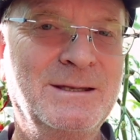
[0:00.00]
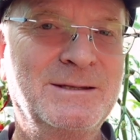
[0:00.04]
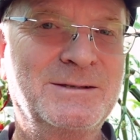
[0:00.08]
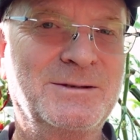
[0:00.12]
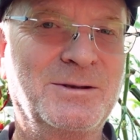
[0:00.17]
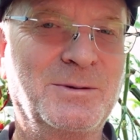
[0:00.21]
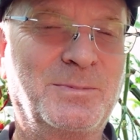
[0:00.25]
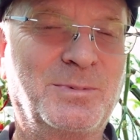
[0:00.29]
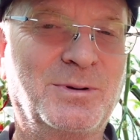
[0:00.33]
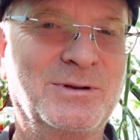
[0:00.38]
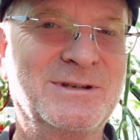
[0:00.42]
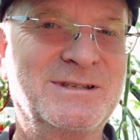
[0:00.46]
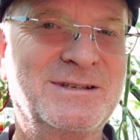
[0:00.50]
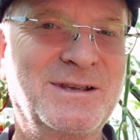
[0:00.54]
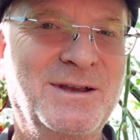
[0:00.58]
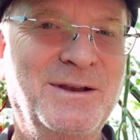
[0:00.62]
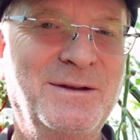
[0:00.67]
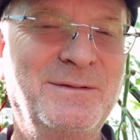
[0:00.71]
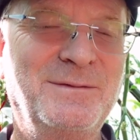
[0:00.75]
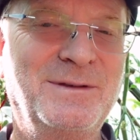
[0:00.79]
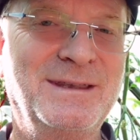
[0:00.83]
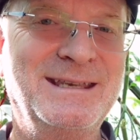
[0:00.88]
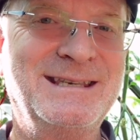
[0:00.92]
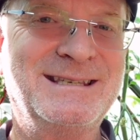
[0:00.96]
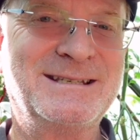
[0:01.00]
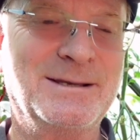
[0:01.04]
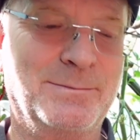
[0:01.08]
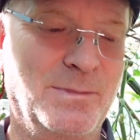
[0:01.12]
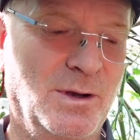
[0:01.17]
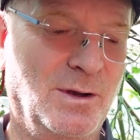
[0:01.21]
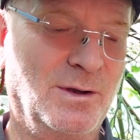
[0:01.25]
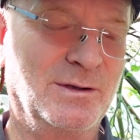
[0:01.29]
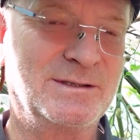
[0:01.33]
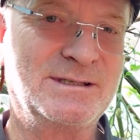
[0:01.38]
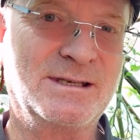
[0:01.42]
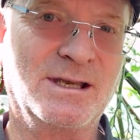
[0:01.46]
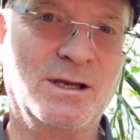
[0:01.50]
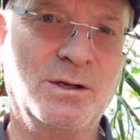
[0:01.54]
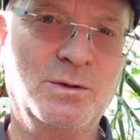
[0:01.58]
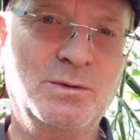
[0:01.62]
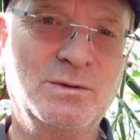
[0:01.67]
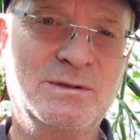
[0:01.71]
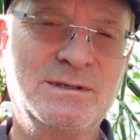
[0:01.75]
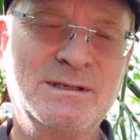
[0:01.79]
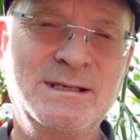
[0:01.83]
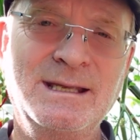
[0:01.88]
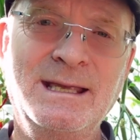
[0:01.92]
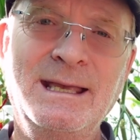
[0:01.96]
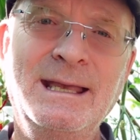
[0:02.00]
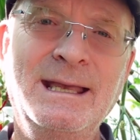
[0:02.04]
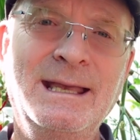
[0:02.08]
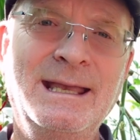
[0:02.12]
to preserve these tomatoes